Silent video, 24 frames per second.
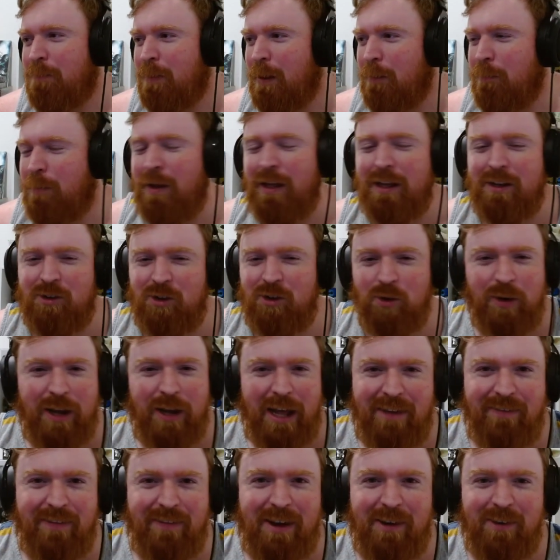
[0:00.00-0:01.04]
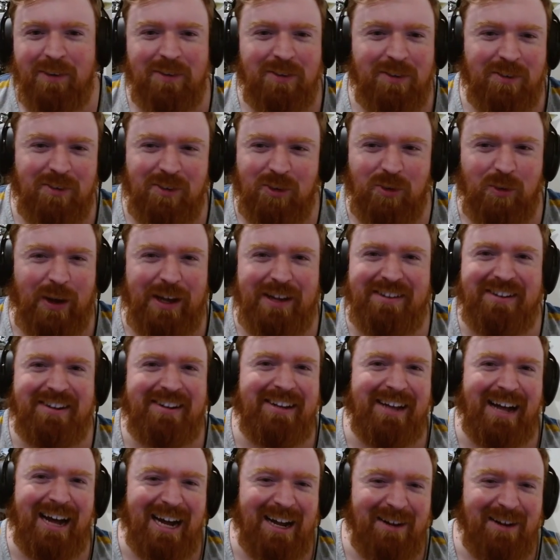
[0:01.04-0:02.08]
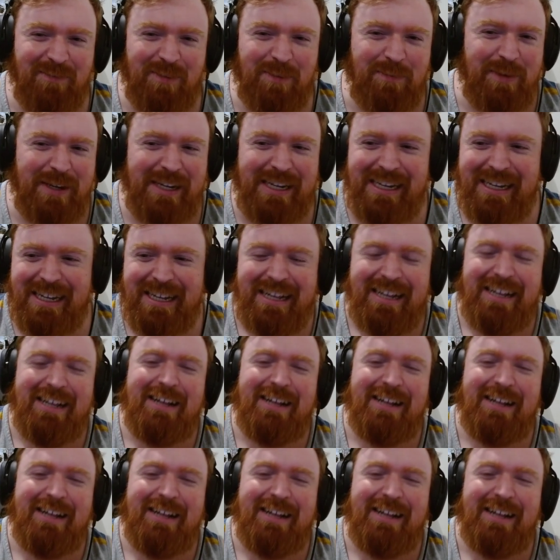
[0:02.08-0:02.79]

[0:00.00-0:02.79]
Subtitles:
probably 2.5 hours, which is a waste of time for me.